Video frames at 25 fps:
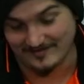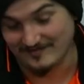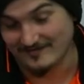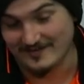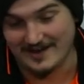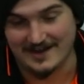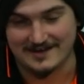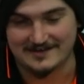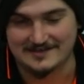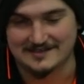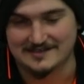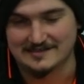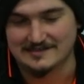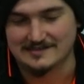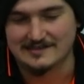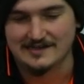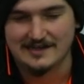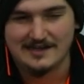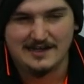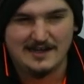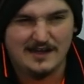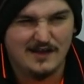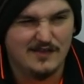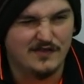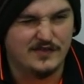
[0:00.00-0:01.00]
and Taxes.
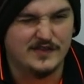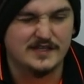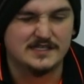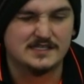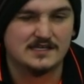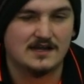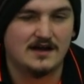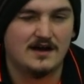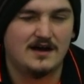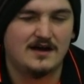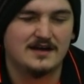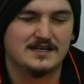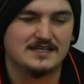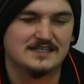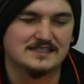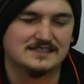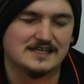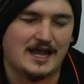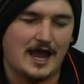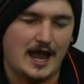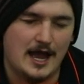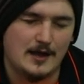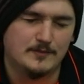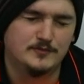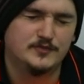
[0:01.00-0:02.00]
This card is
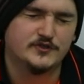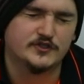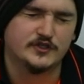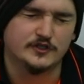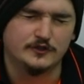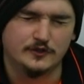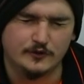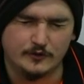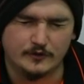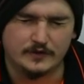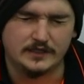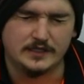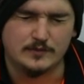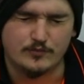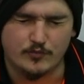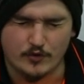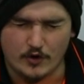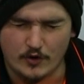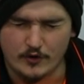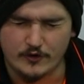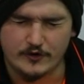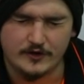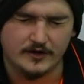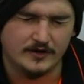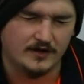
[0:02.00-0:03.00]
absolutely
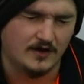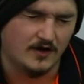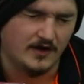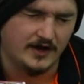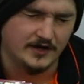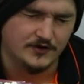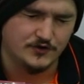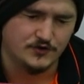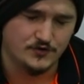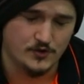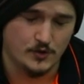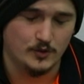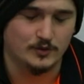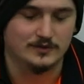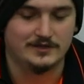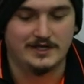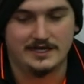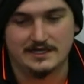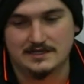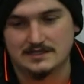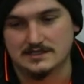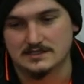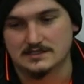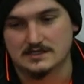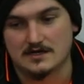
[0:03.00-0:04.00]
broken. I don't
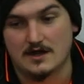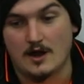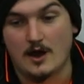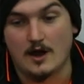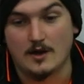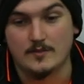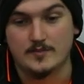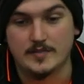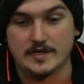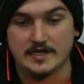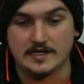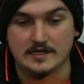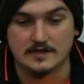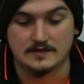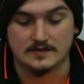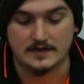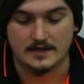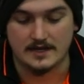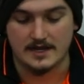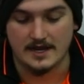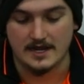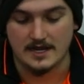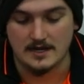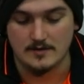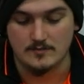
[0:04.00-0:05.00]
like this card being in the
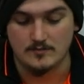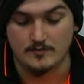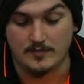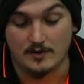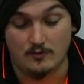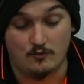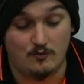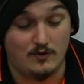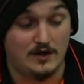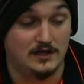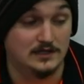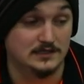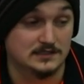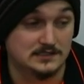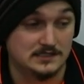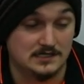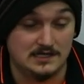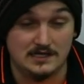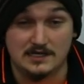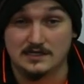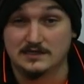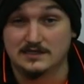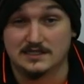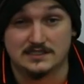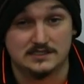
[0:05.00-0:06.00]
game, but while it's
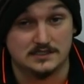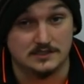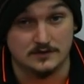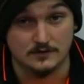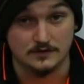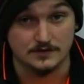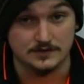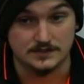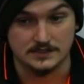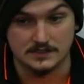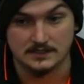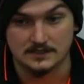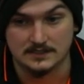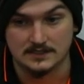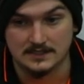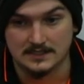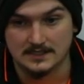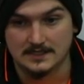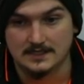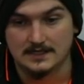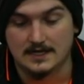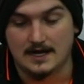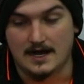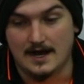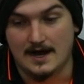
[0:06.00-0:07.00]
here, let's use
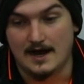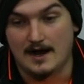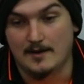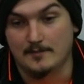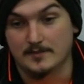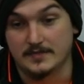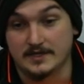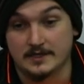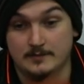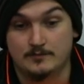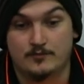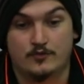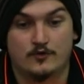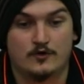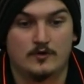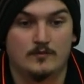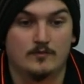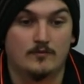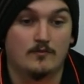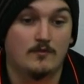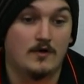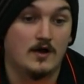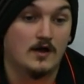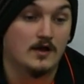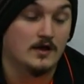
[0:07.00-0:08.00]

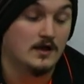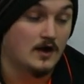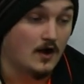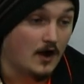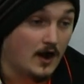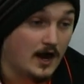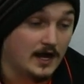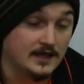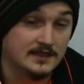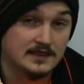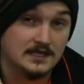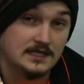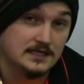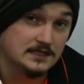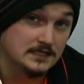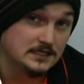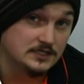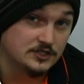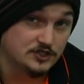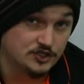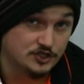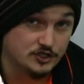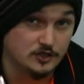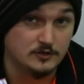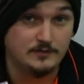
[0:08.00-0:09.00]
it. I think
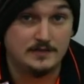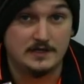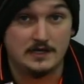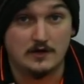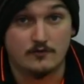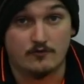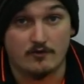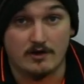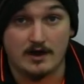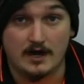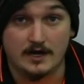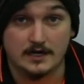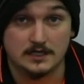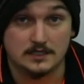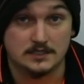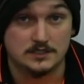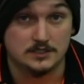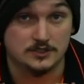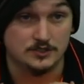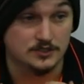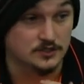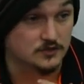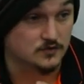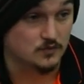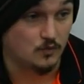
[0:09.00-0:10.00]
this should be errated
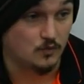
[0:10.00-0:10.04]
to just